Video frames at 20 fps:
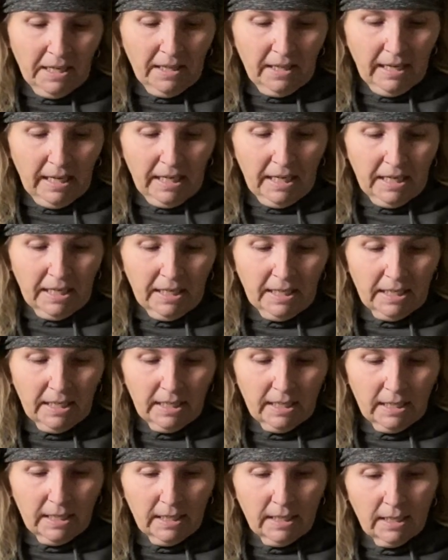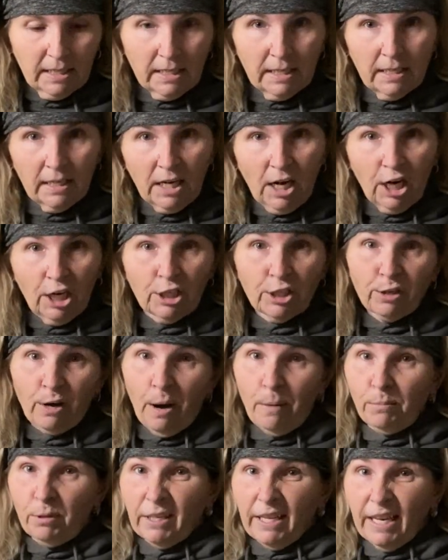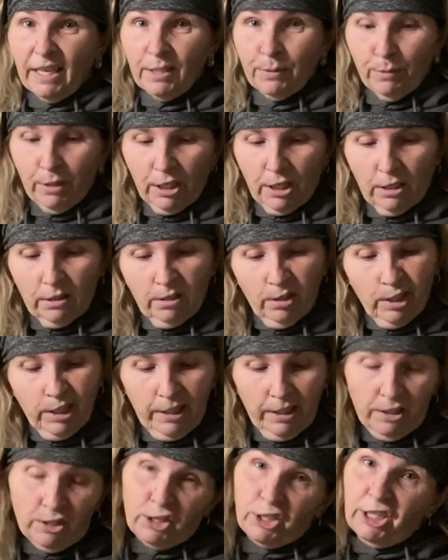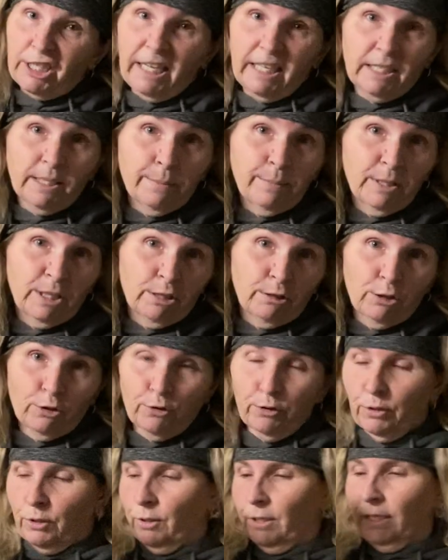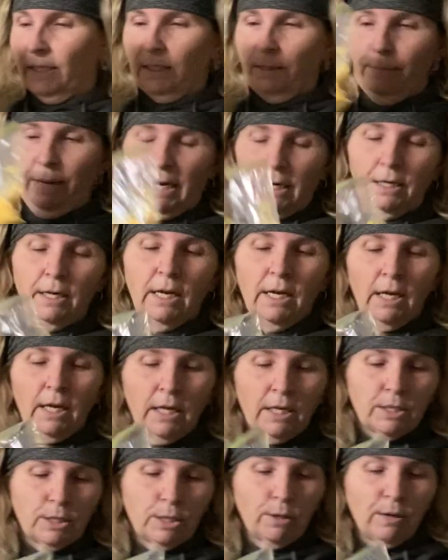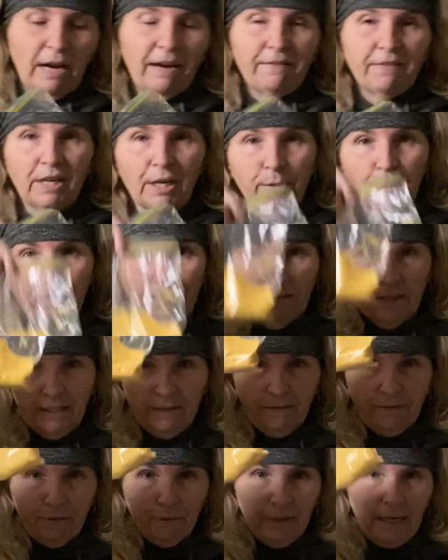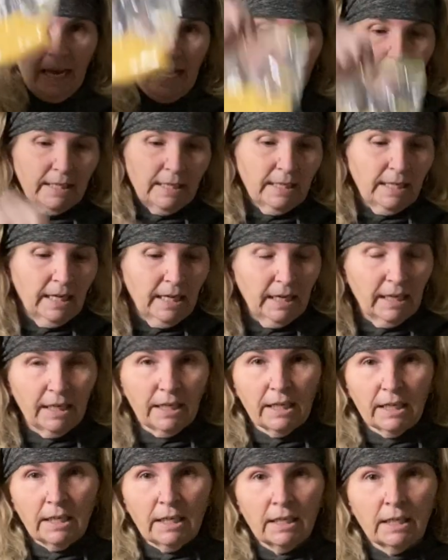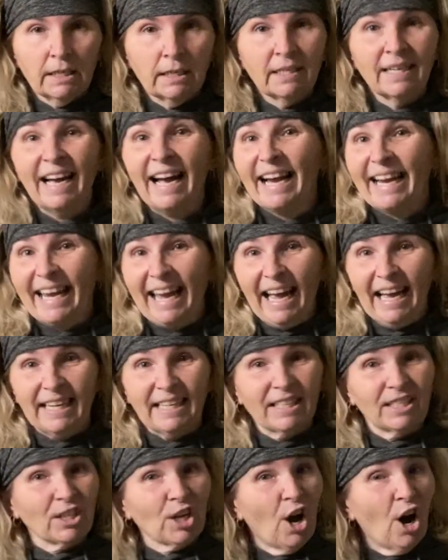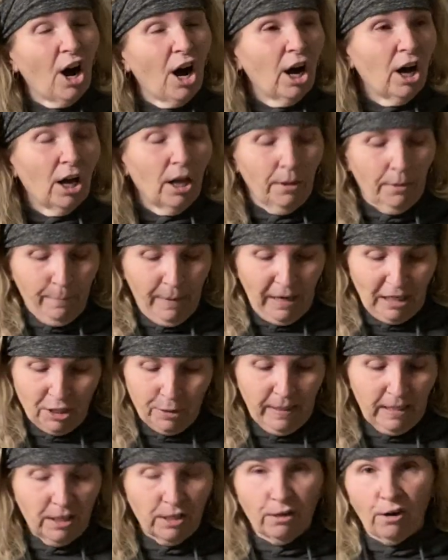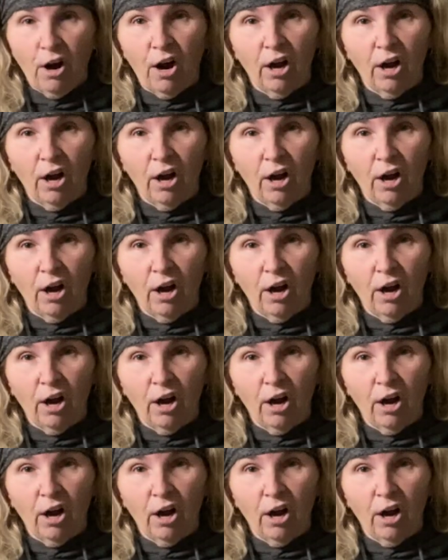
then our scrambled eggs work, or you could get some at the grocery store. It doesn't matter. So I have the equivalent of 3 eggs in here. Again, it's all, measurements are